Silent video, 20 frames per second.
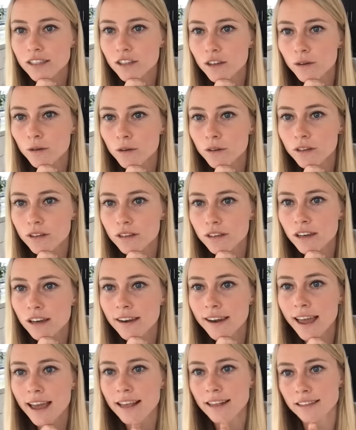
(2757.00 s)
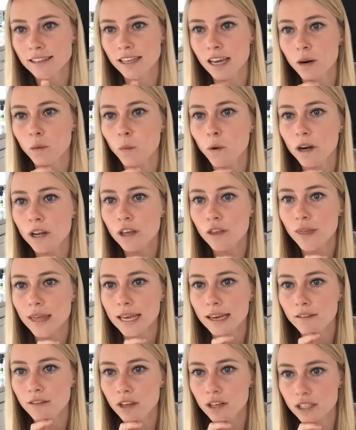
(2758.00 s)
so Nanette said, What do you
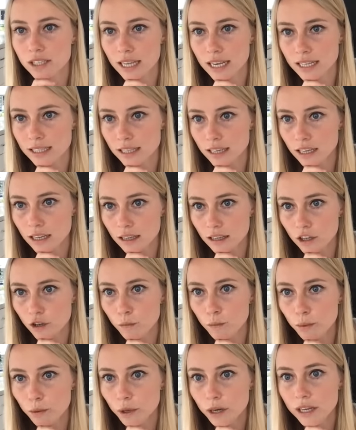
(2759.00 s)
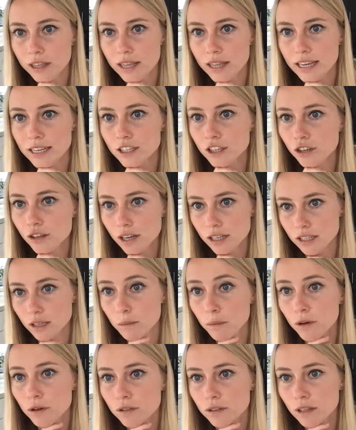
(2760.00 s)
think of those things that you breathe into that
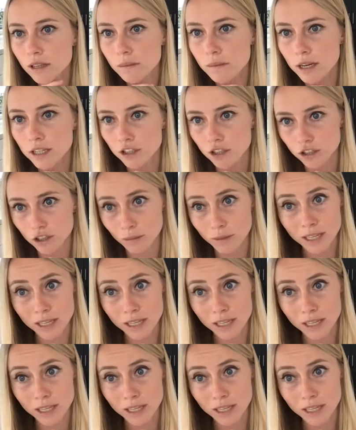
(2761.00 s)
supposedly measures your